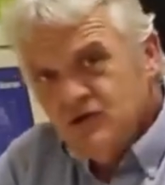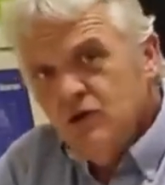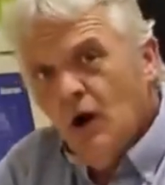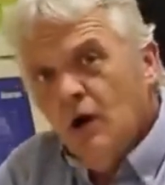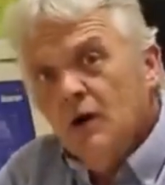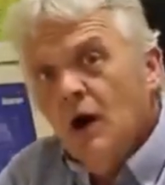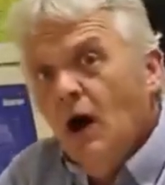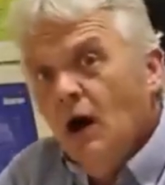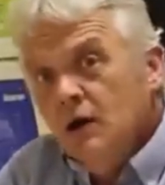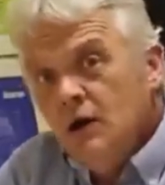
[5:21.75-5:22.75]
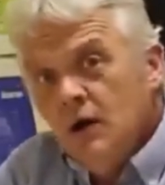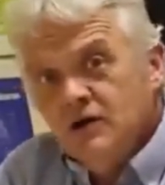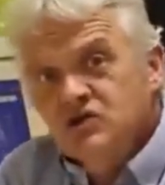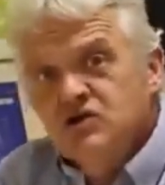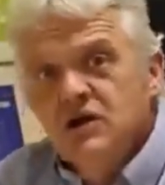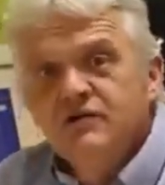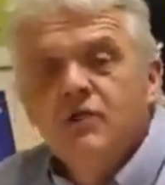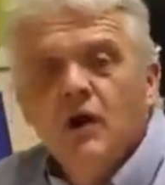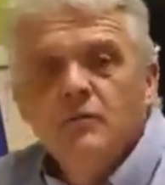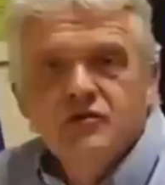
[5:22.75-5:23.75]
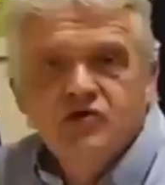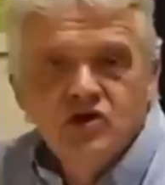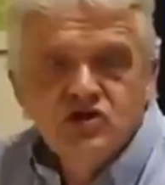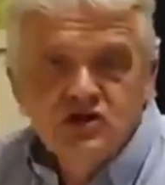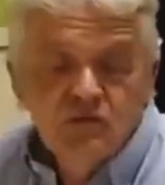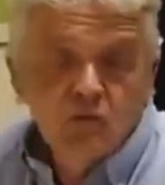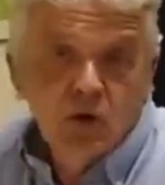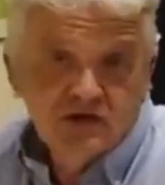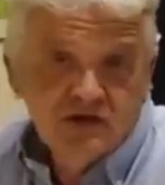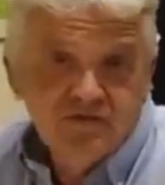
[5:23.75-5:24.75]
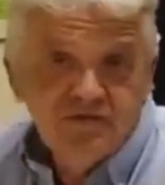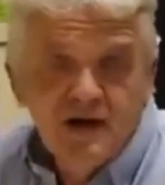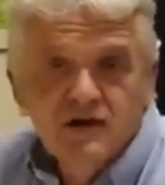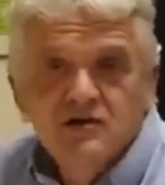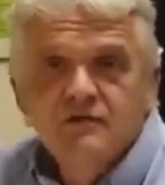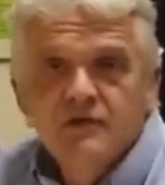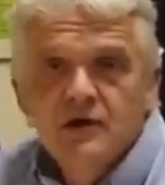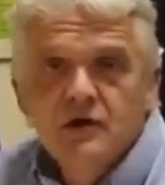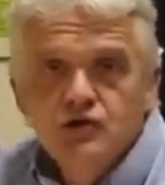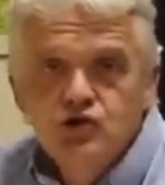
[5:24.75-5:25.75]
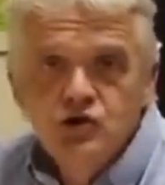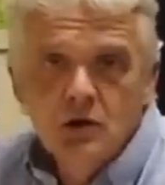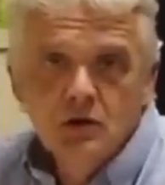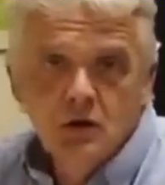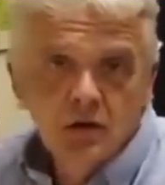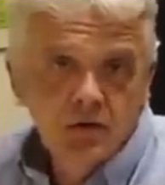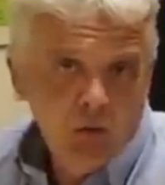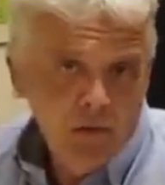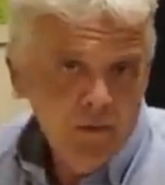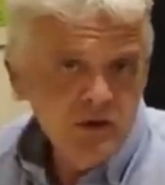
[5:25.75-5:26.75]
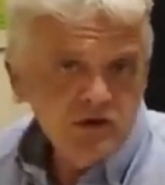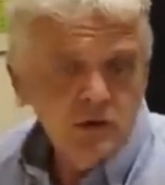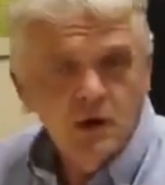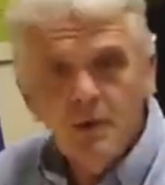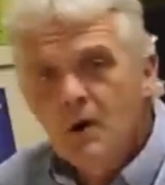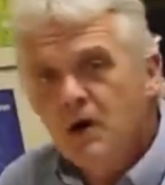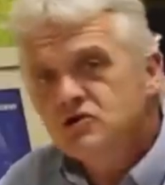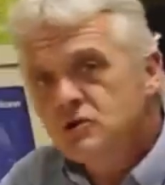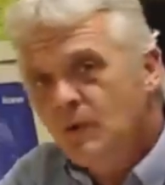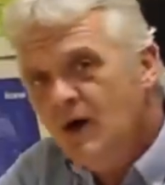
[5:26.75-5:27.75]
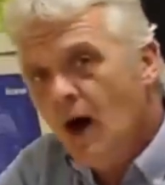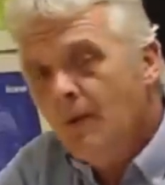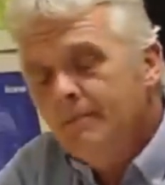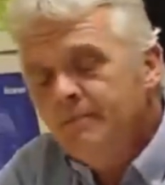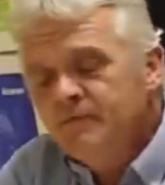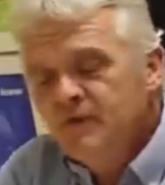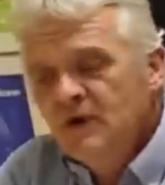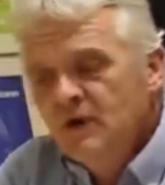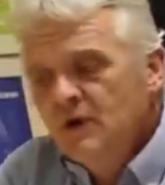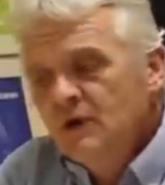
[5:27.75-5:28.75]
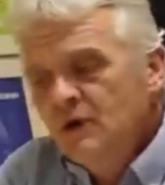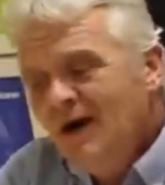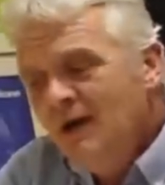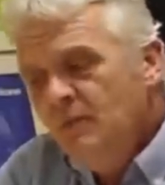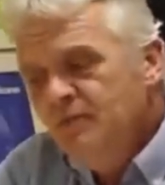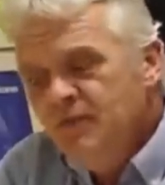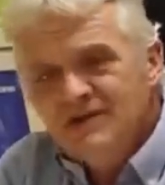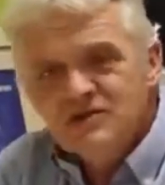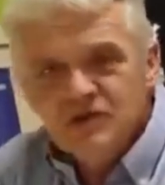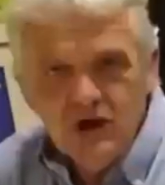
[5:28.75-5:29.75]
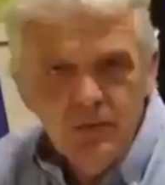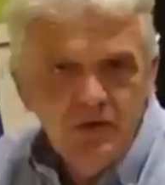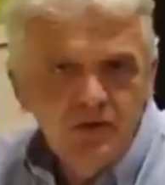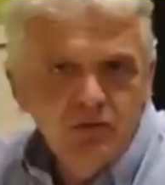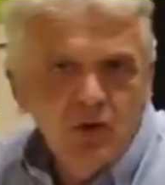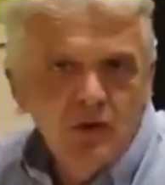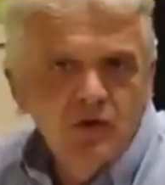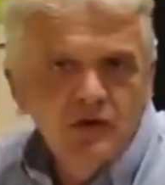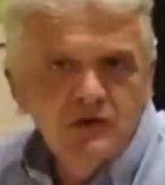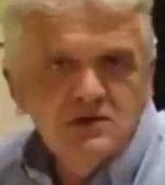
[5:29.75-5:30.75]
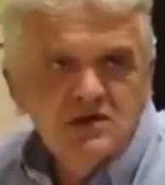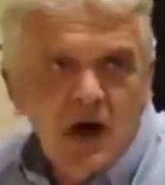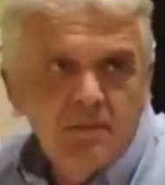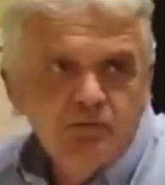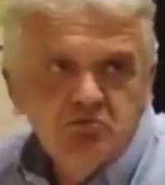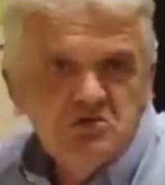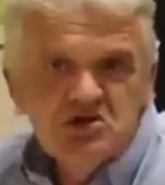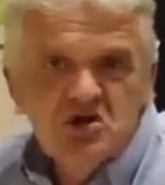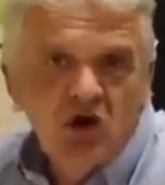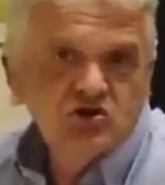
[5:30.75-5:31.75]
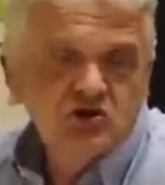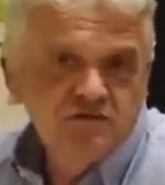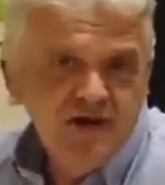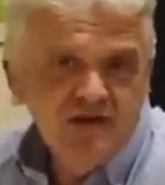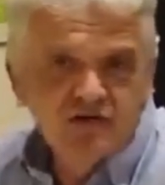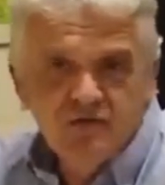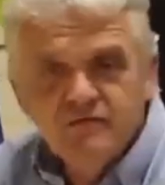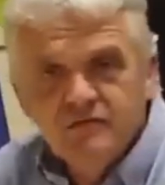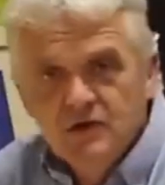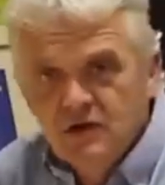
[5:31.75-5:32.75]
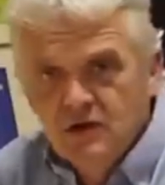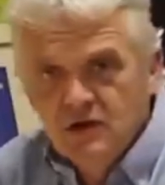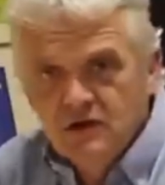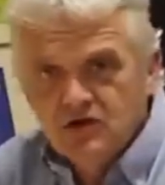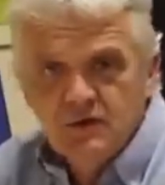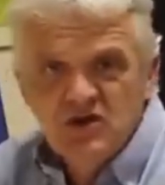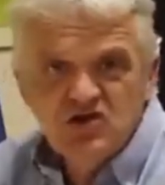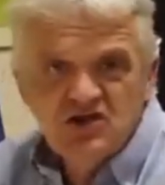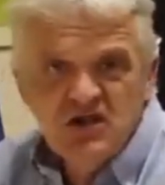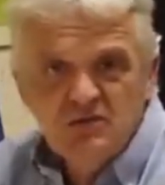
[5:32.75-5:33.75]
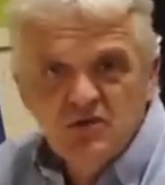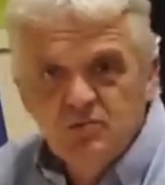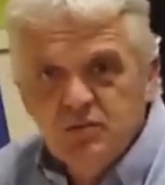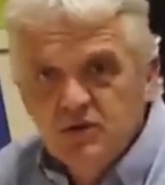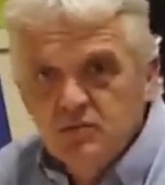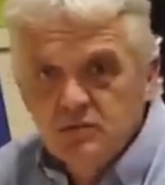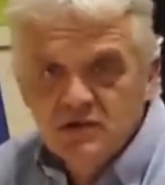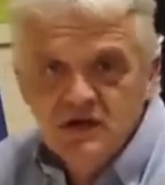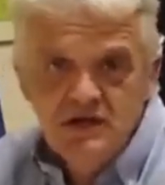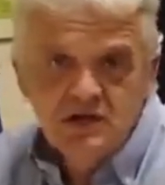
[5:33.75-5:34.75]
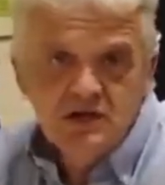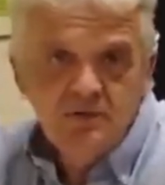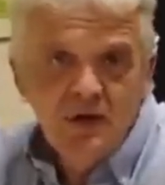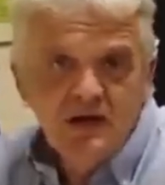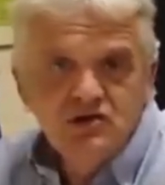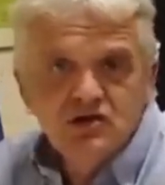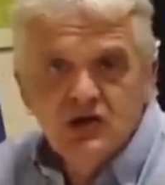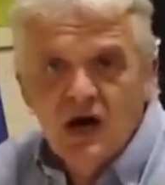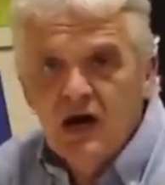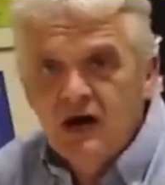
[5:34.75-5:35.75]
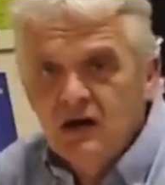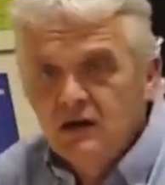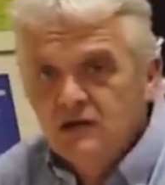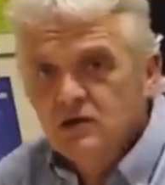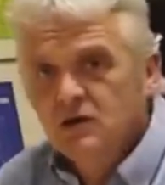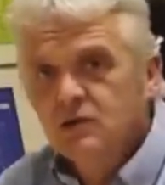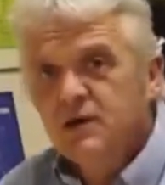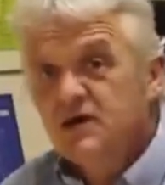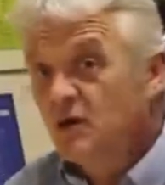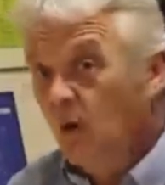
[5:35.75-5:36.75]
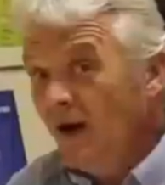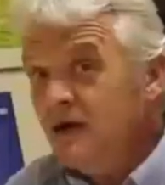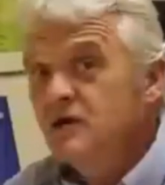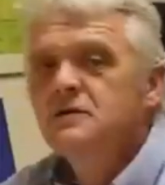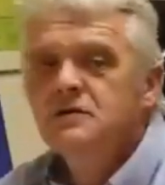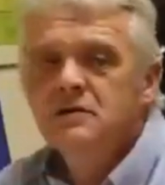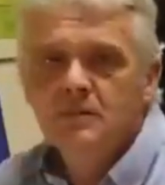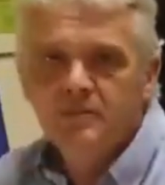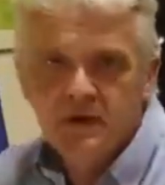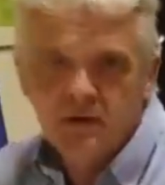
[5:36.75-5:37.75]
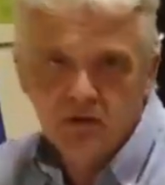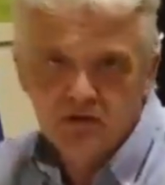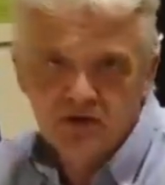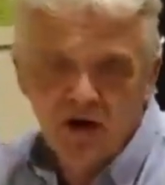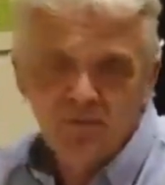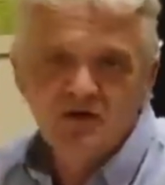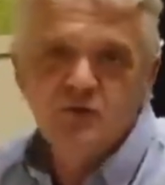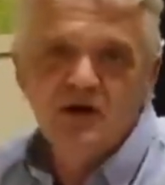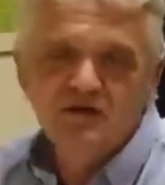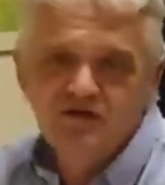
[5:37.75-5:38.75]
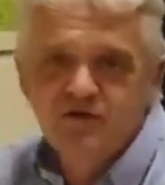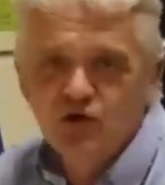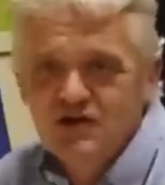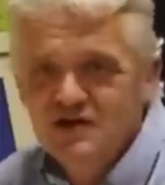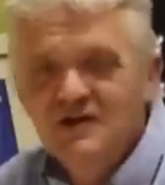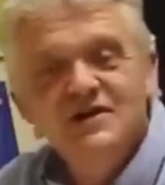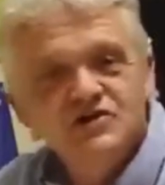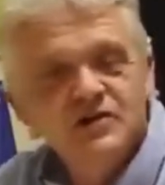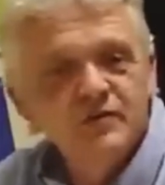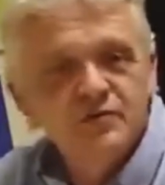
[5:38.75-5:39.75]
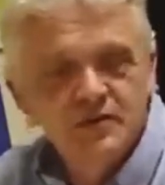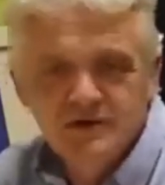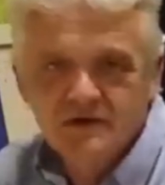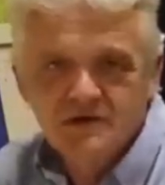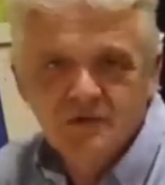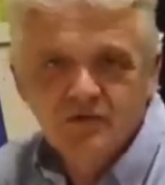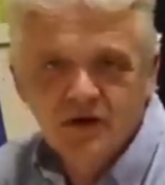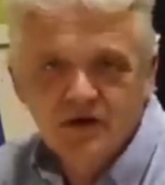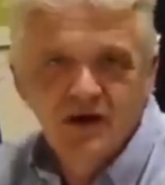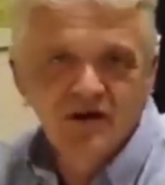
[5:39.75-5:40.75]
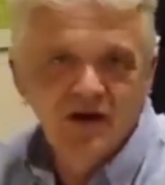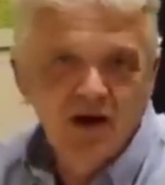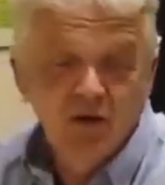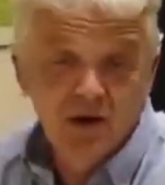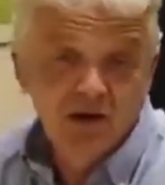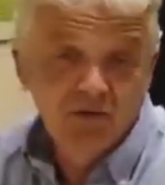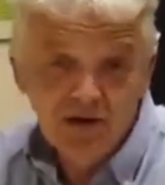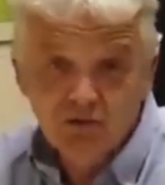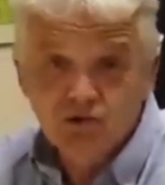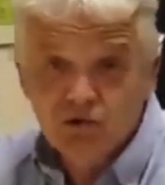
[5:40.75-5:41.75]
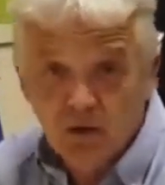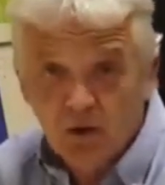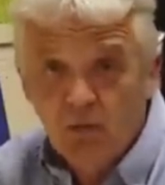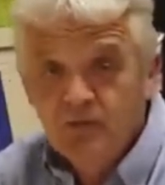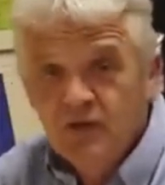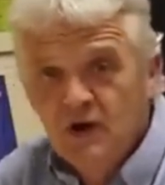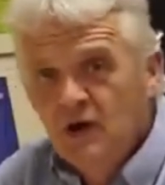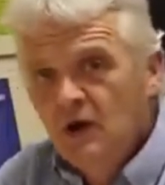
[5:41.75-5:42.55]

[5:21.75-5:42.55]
But it's got a lot of stiff competition in what is effectively a jungle, and the one that's going to emerge the winner, well, it's going to be the one that um, is cost effective. It's going to be cheap to build, easy to maintain, it's going to be quick to build. You can't be spending forty years over building something like that, or we're in real trouble.